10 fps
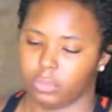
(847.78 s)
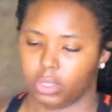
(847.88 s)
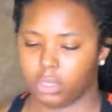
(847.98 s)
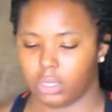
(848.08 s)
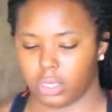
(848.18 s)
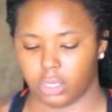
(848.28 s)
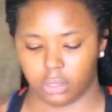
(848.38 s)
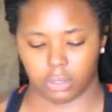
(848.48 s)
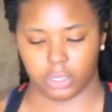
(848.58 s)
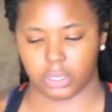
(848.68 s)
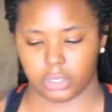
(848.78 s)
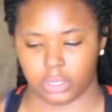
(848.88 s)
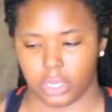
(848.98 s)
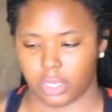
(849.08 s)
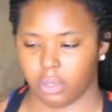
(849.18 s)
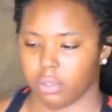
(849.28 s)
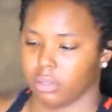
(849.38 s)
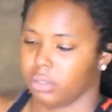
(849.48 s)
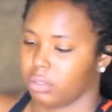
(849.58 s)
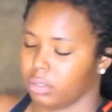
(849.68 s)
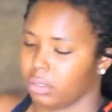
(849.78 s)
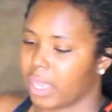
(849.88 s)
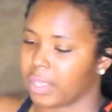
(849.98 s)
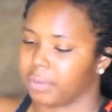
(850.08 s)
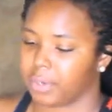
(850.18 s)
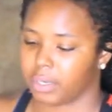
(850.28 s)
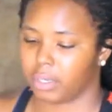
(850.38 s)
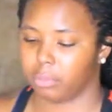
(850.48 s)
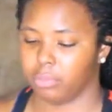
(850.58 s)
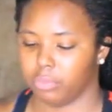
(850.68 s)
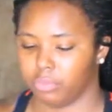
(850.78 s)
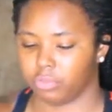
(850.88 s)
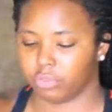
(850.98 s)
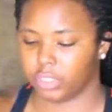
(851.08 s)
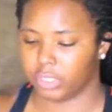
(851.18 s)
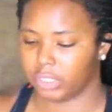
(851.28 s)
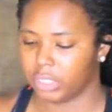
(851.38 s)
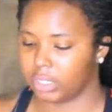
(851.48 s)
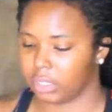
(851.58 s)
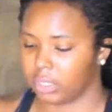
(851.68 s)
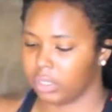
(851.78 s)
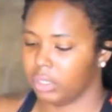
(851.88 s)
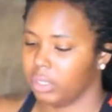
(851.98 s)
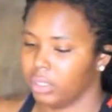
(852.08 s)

And again, like I said, lather it up really good.